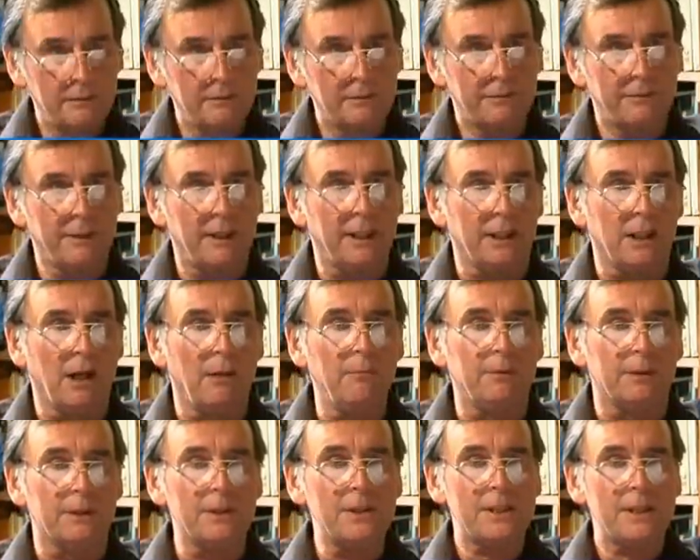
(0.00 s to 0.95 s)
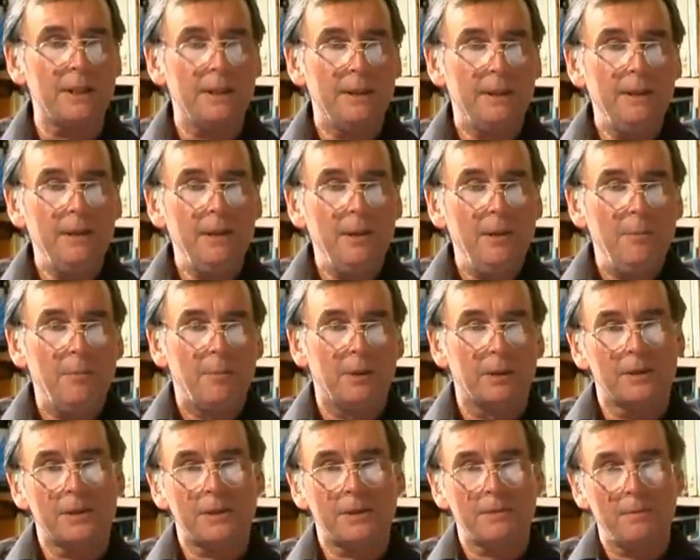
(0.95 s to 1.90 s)
It's fairly obvious,
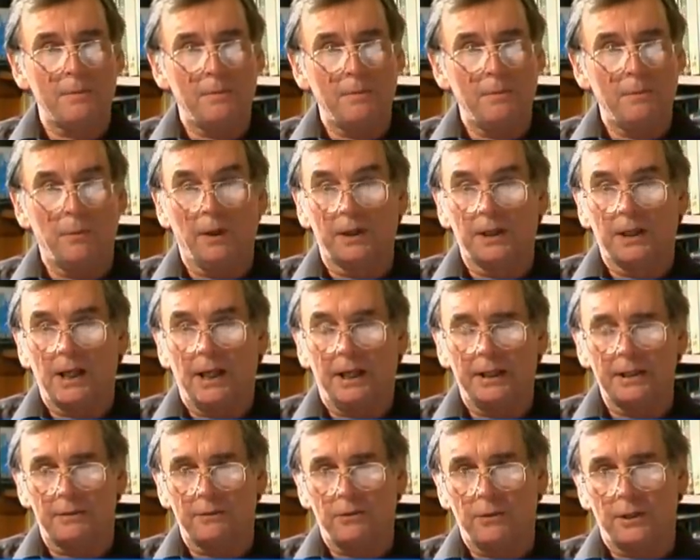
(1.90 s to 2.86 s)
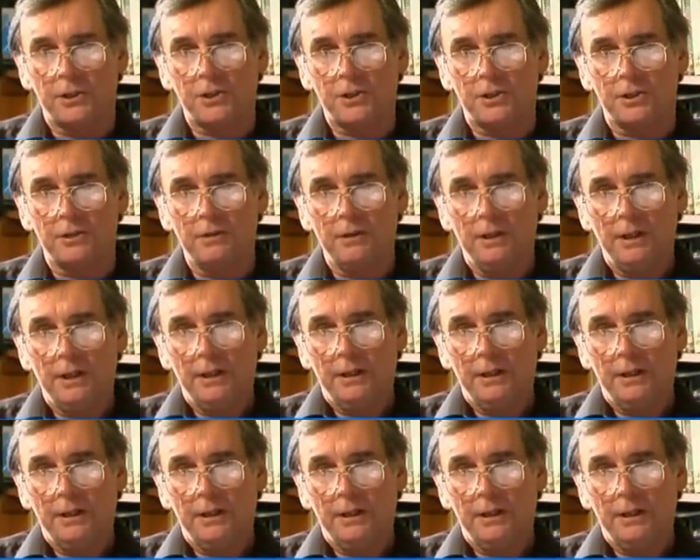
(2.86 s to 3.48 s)
but one kind of question